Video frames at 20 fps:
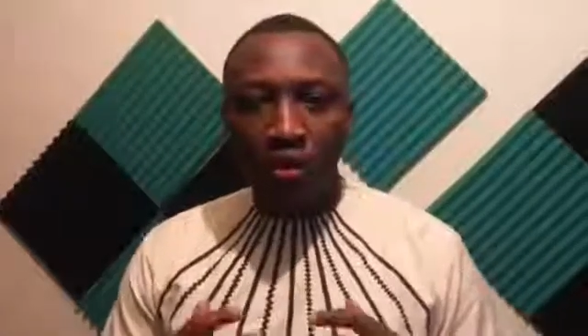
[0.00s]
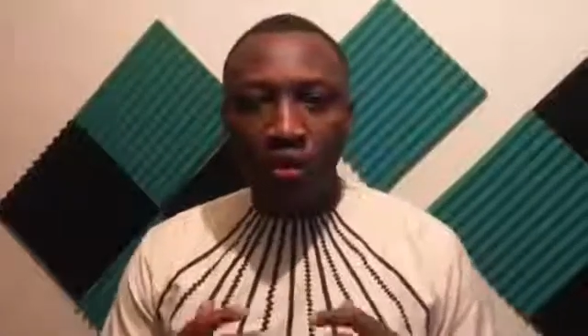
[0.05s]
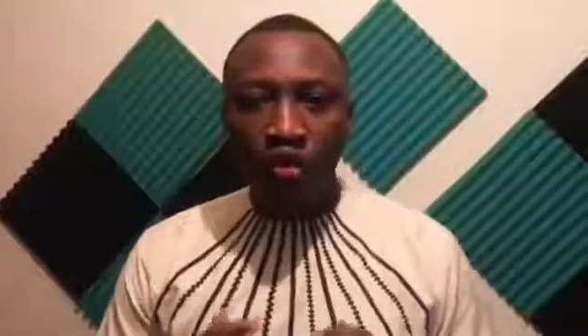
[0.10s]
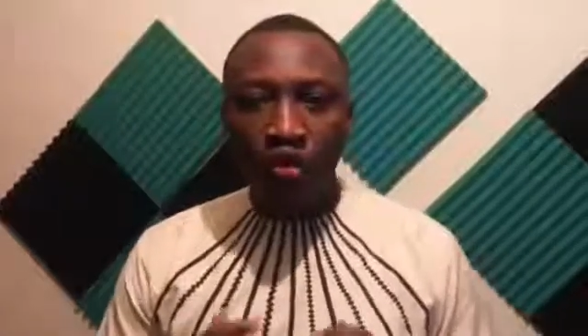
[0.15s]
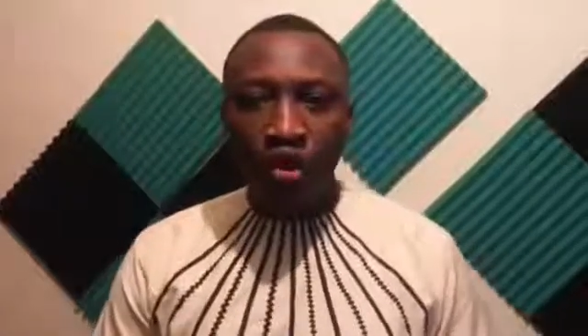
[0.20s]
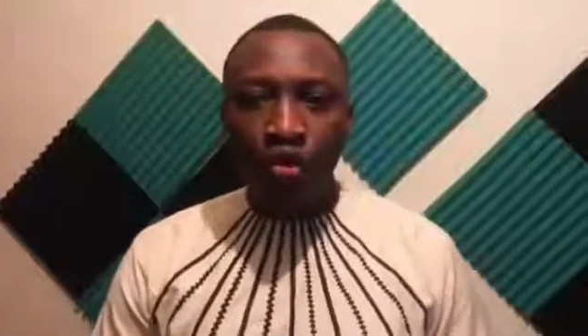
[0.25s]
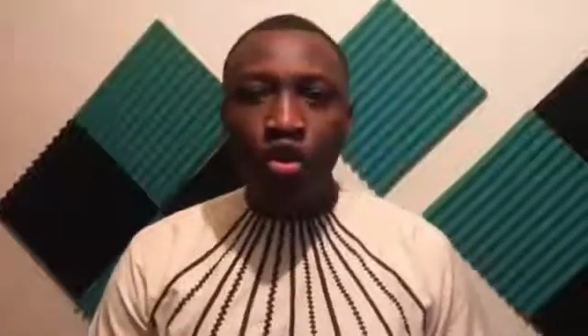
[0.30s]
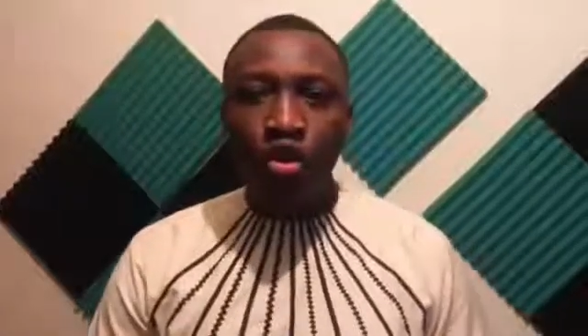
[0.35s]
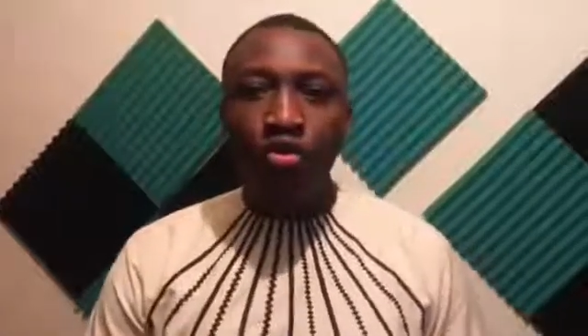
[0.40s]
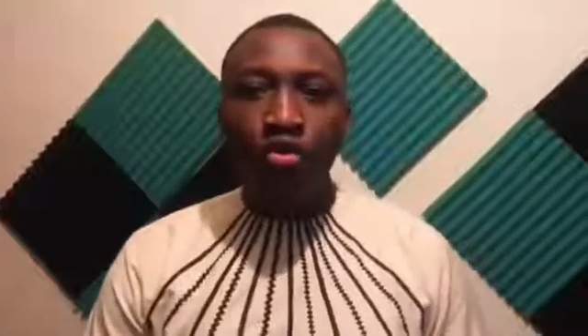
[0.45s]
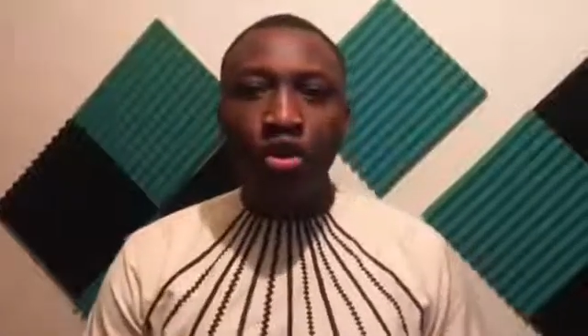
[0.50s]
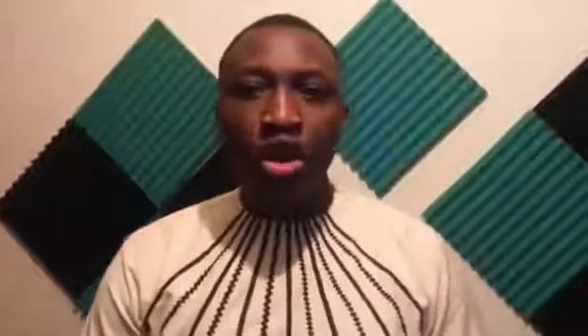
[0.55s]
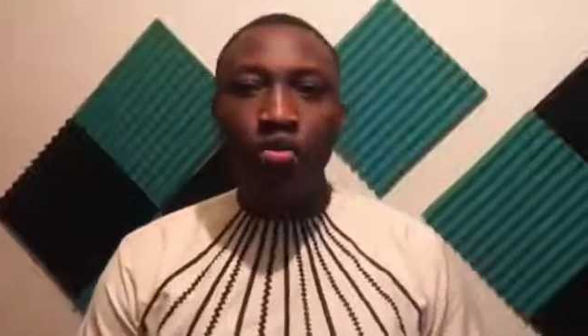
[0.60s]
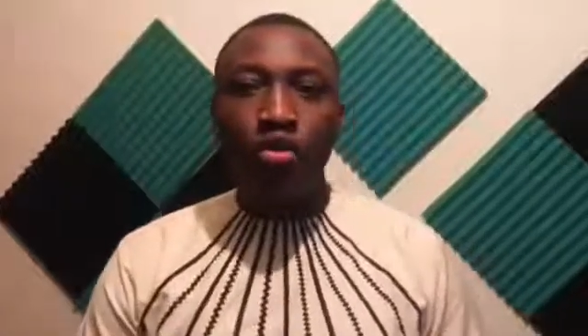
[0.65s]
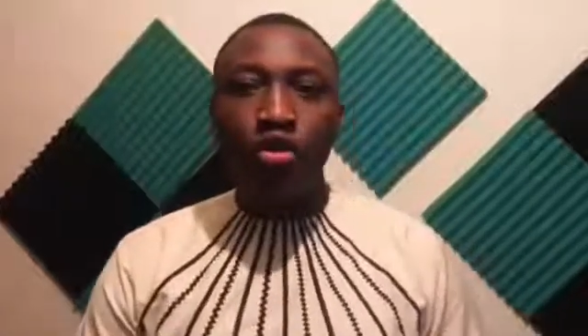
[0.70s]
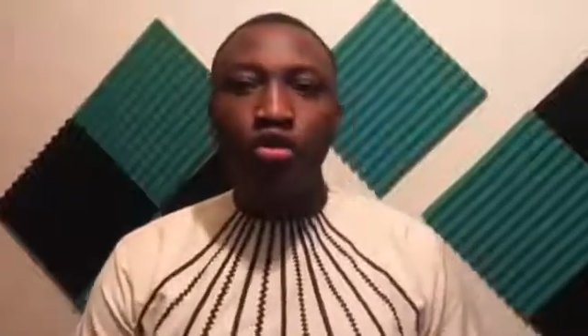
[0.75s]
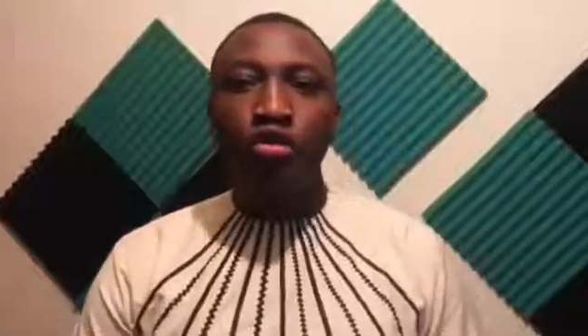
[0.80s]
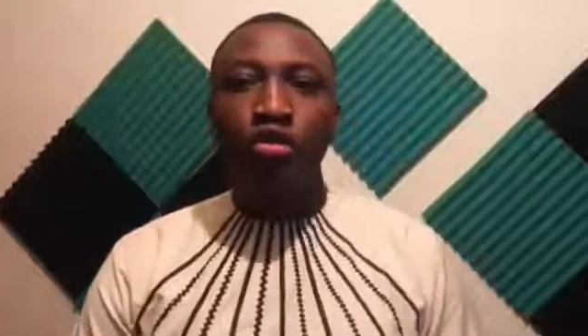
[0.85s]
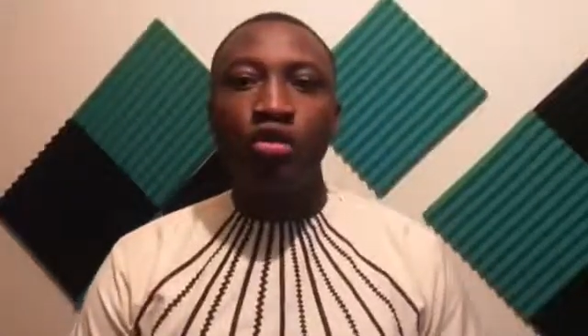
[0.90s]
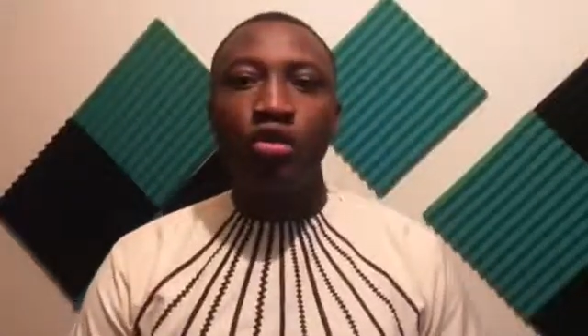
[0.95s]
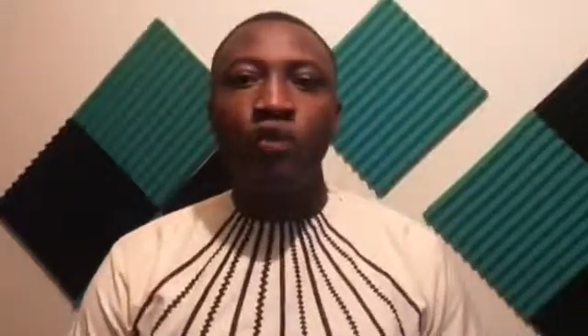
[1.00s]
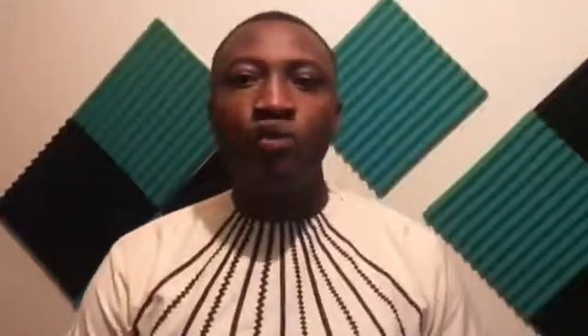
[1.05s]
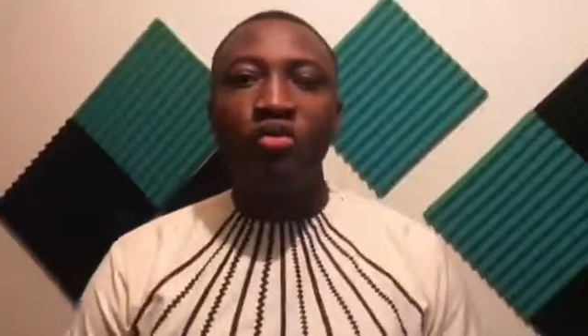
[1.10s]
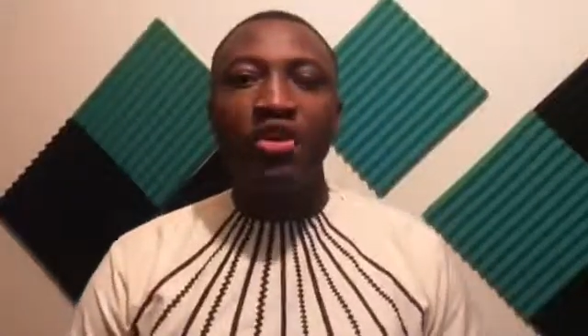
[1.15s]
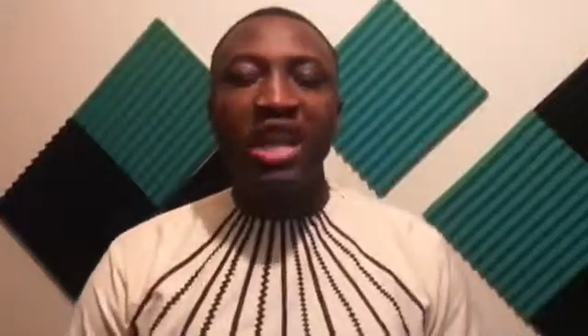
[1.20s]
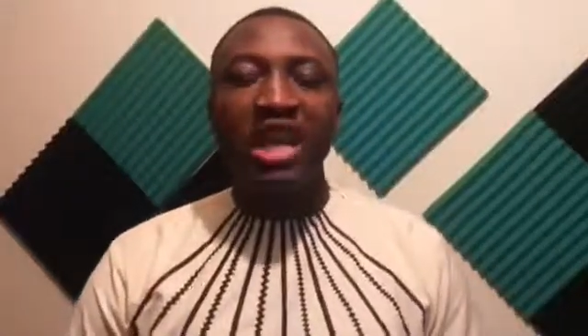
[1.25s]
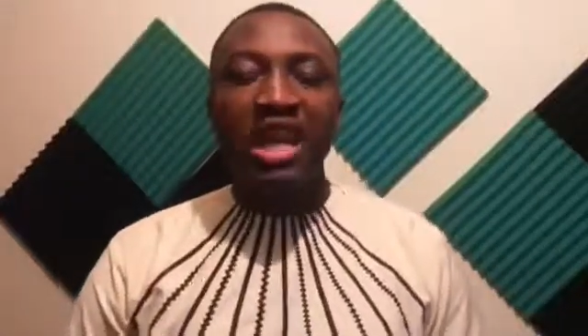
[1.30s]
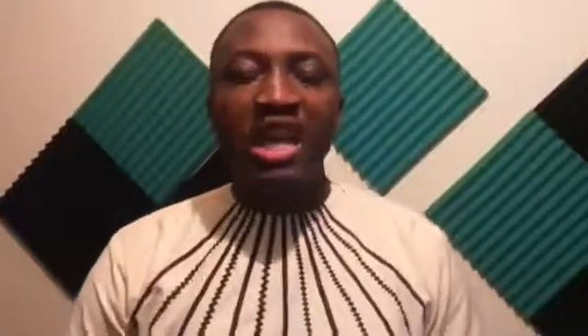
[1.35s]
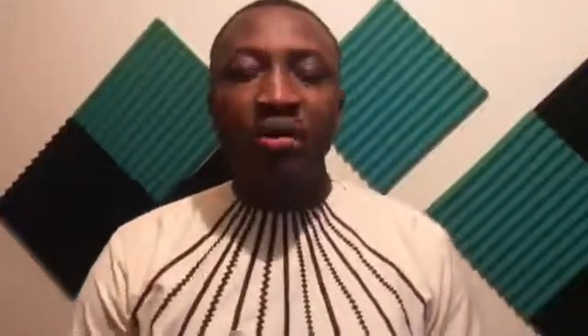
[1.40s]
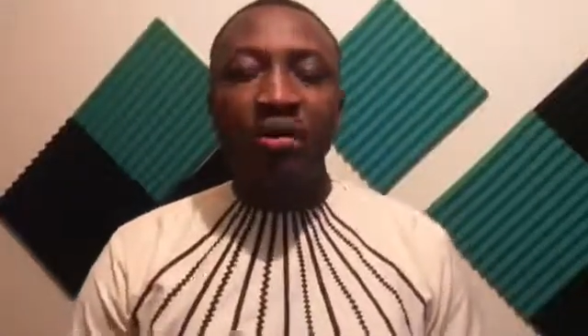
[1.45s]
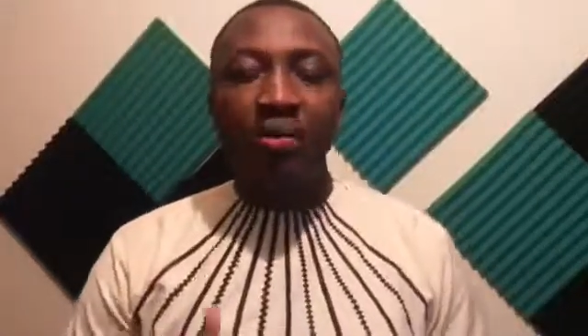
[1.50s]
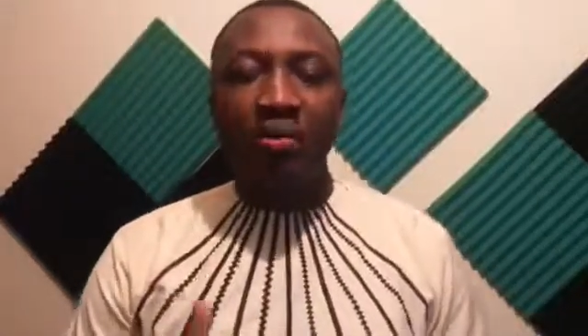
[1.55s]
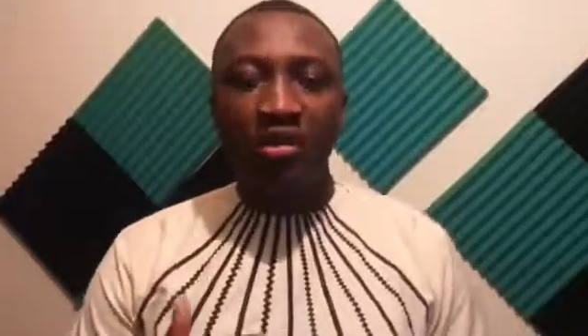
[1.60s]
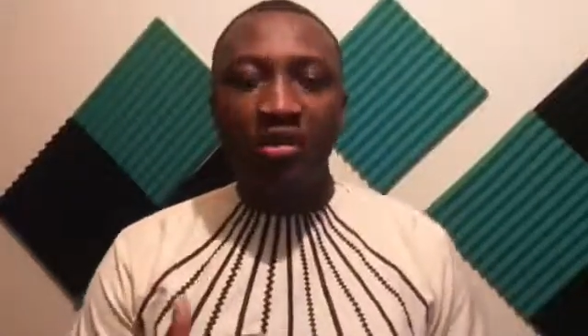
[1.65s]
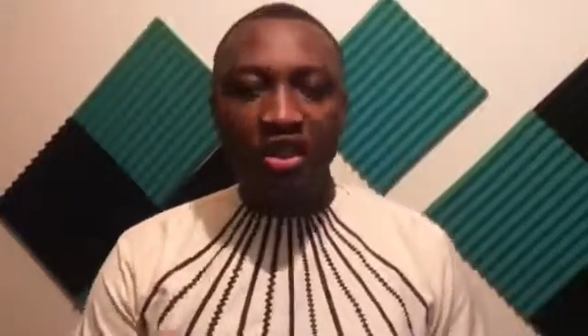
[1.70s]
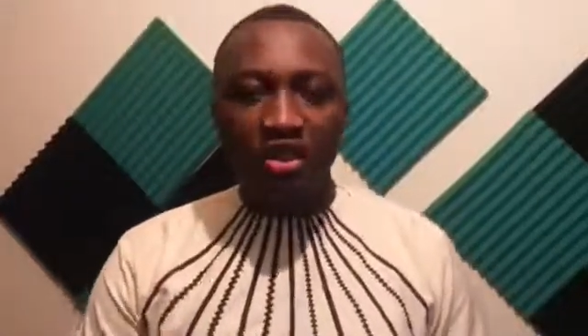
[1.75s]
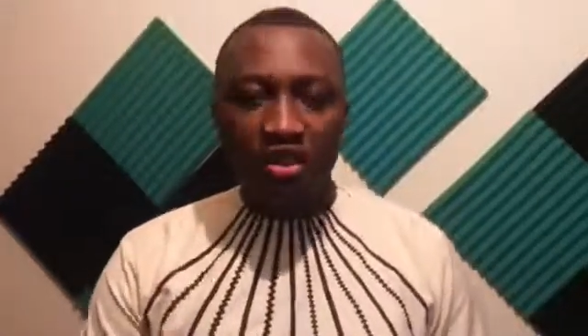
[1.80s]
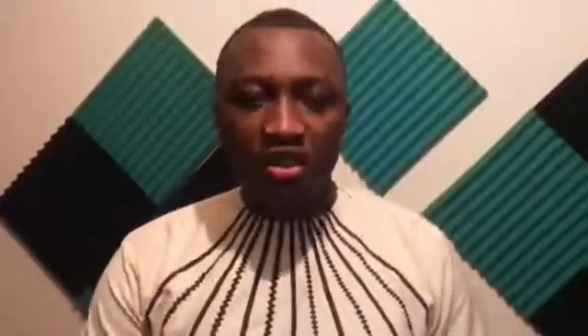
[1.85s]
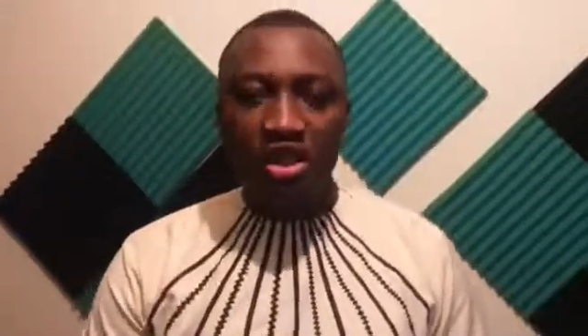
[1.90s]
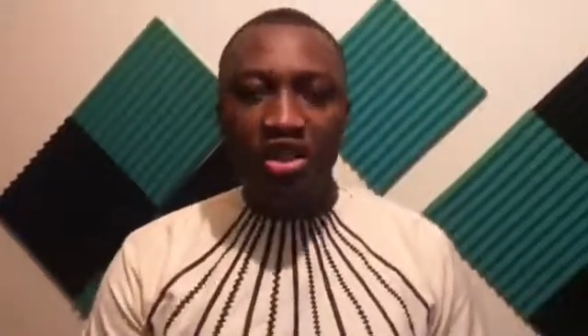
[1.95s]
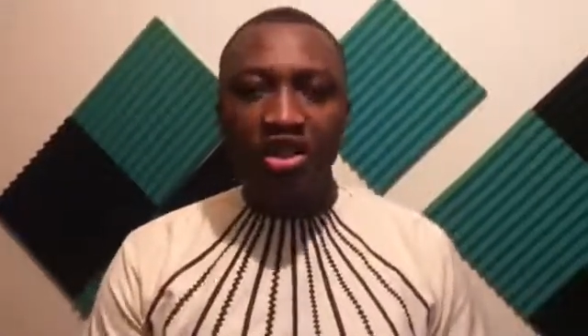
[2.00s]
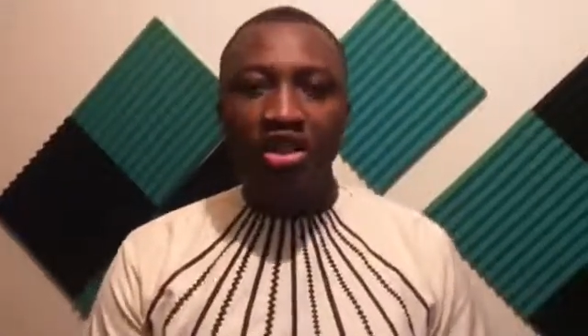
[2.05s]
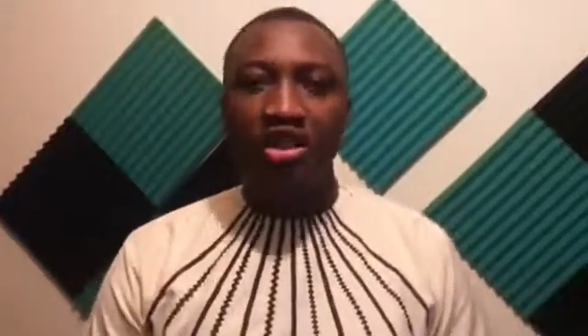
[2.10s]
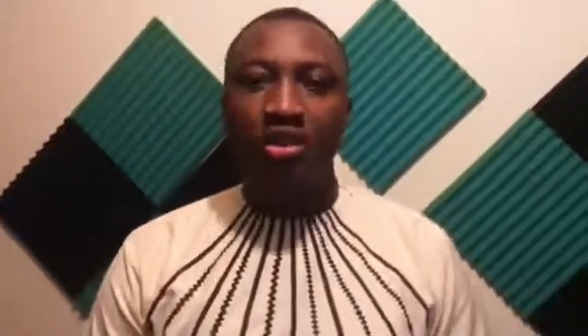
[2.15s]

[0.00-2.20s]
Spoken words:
we will be able to increase